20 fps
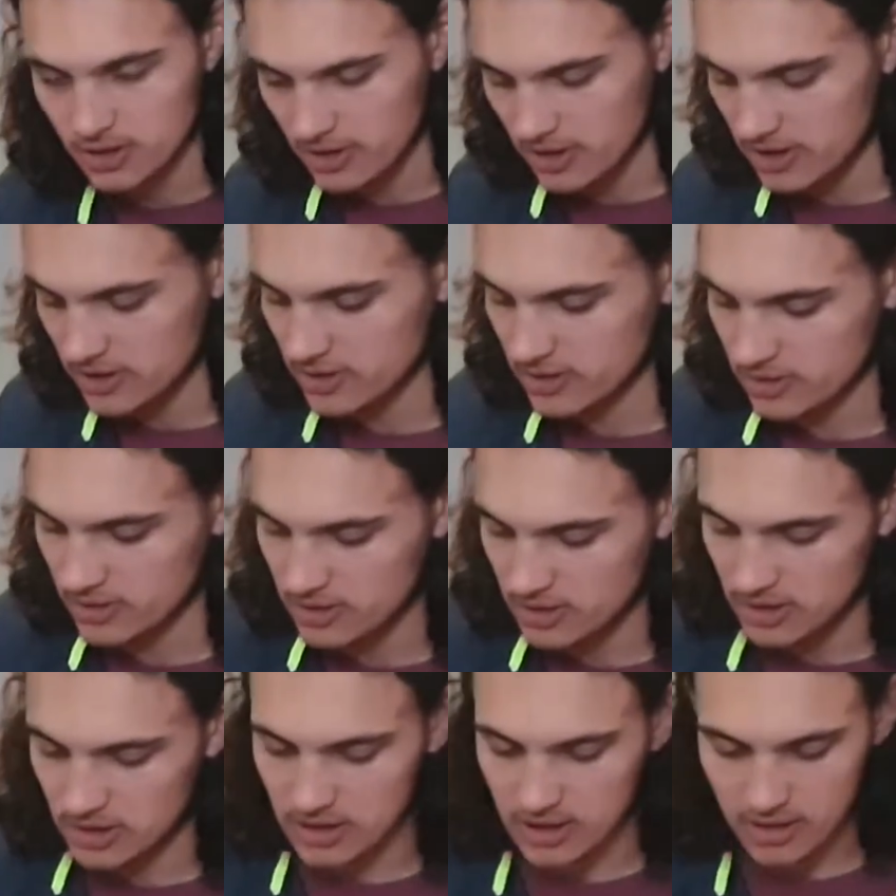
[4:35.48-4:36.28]
as you can
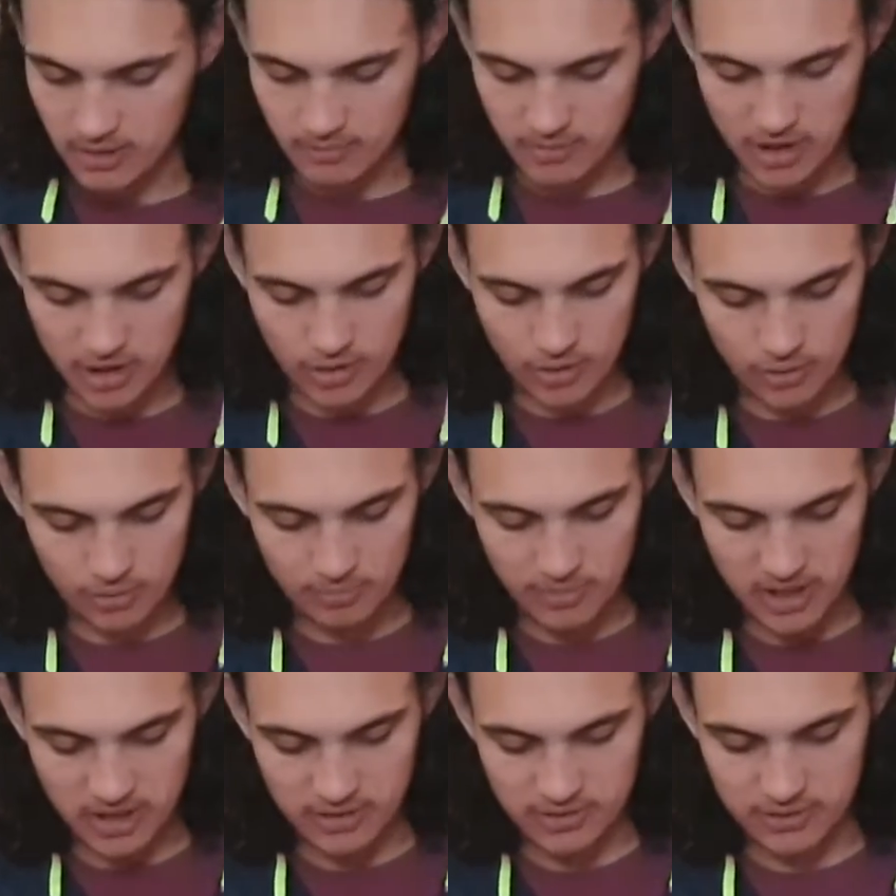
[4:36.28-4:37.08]
see now, my whole
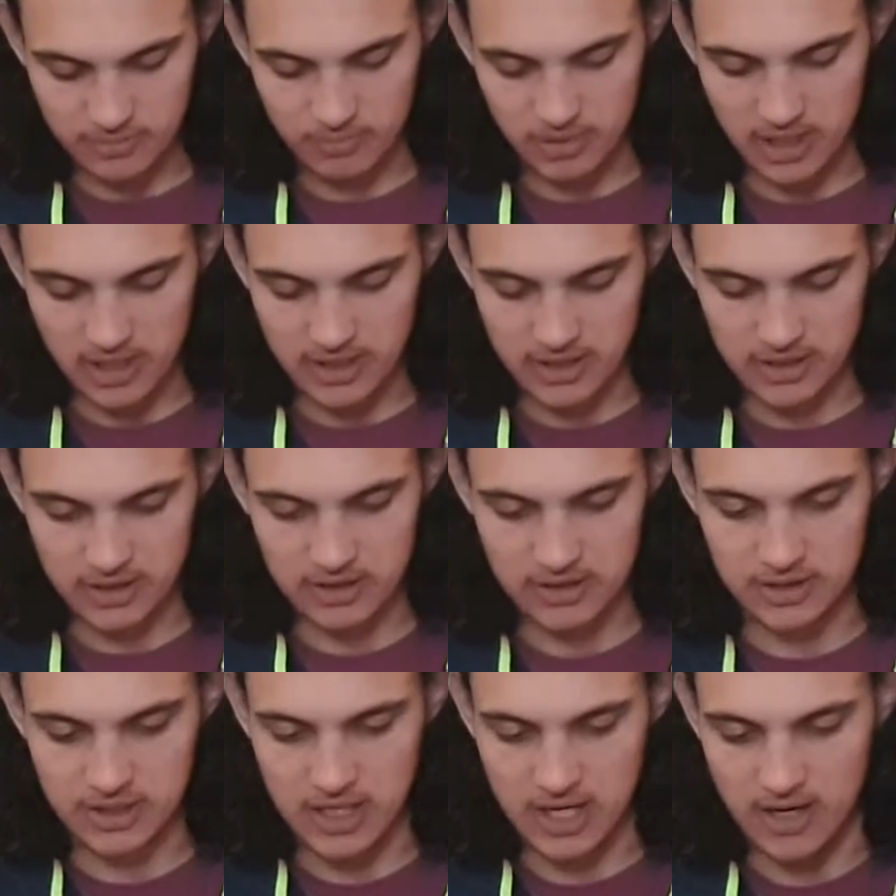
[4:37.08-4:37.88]
power supply
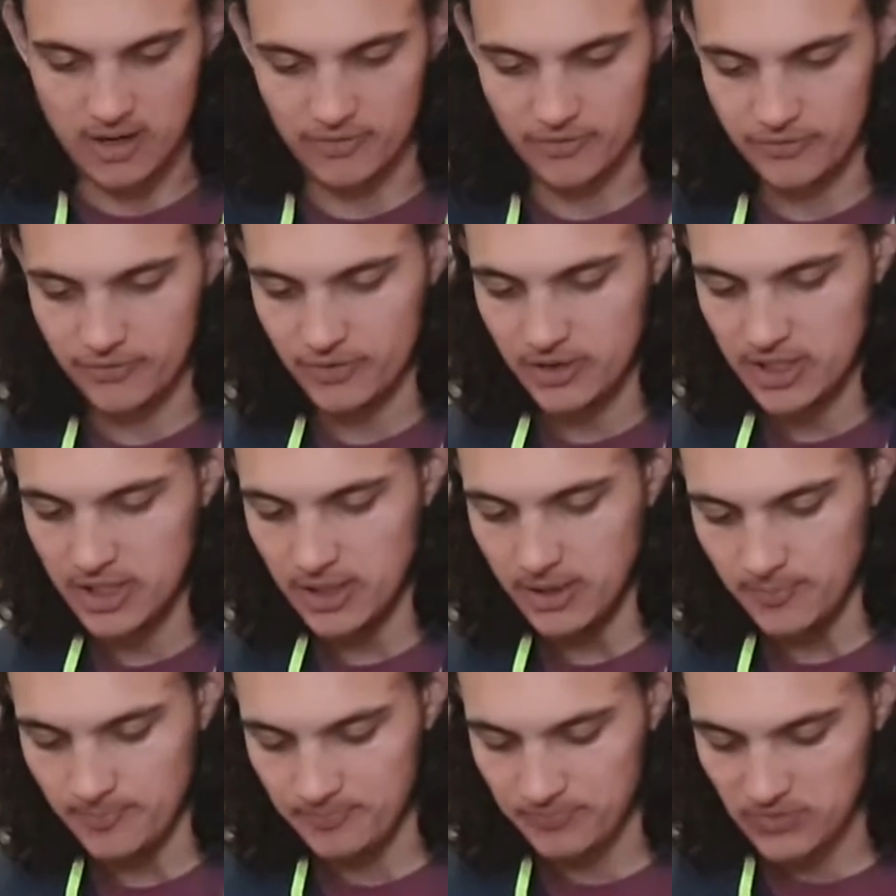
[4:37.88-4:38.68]
is now
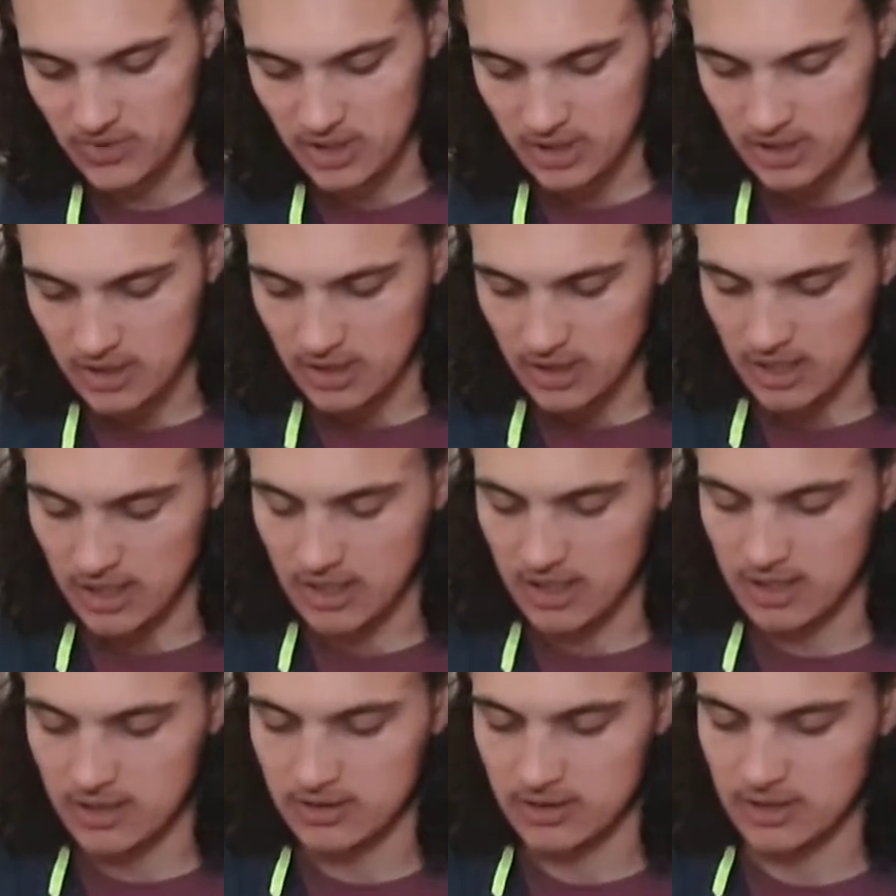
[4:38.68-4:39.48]
free,
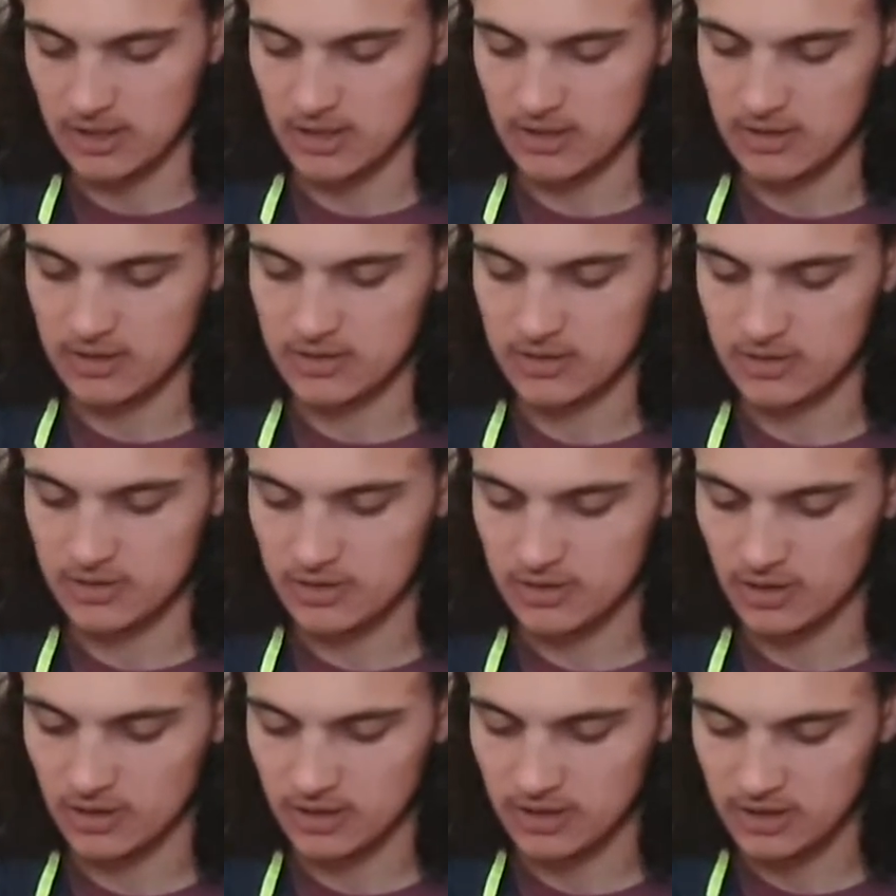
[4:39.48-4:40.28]
and it is
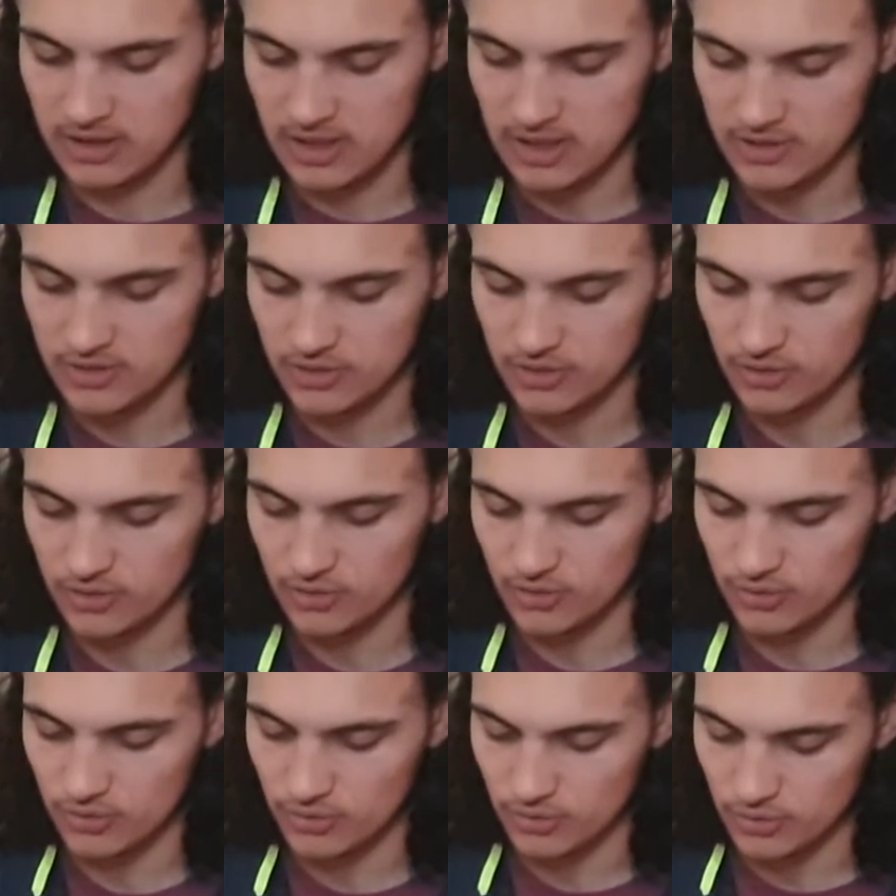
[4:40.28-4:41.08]
still attached
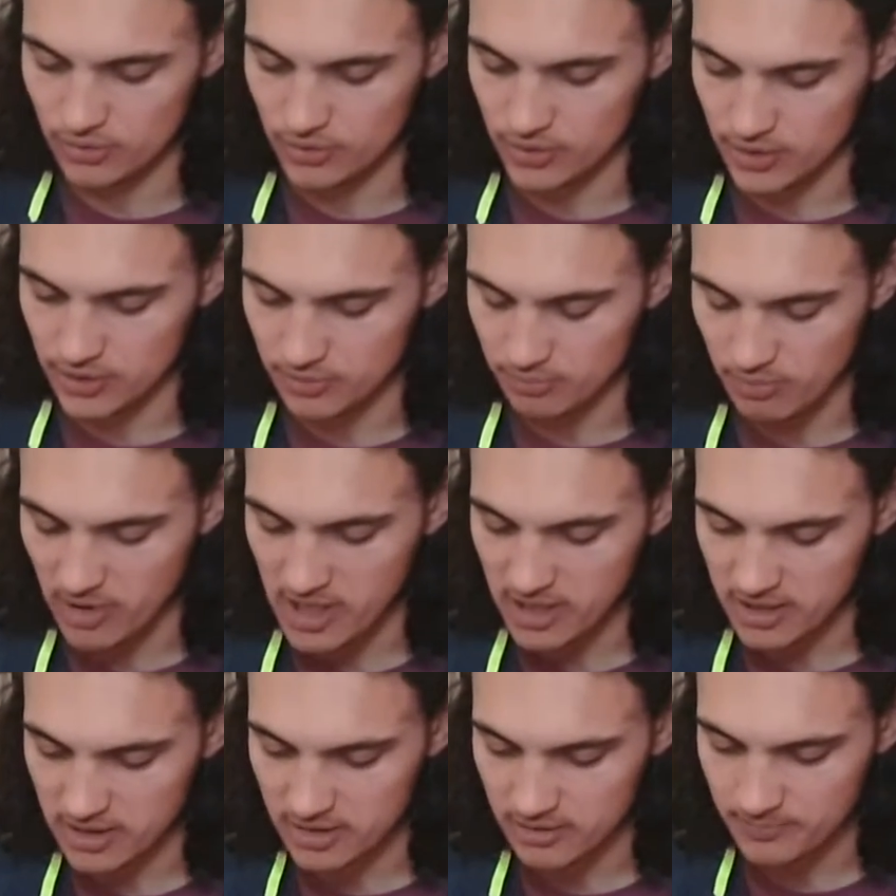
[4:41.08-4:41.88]
to this
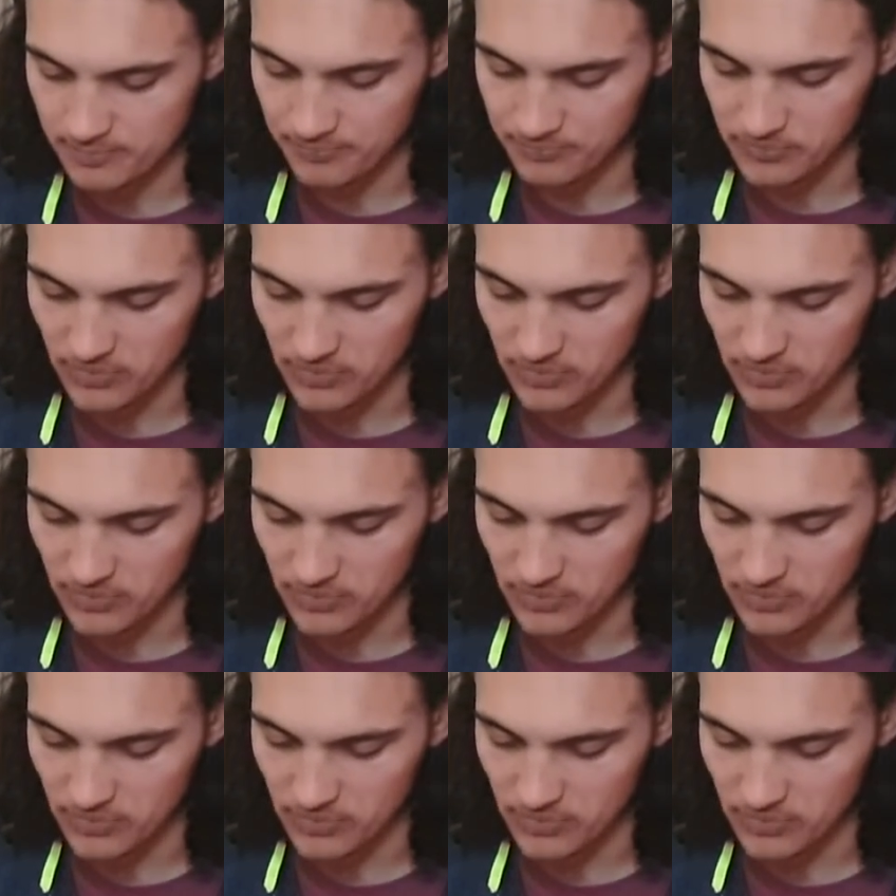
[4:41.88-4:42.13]
bracket,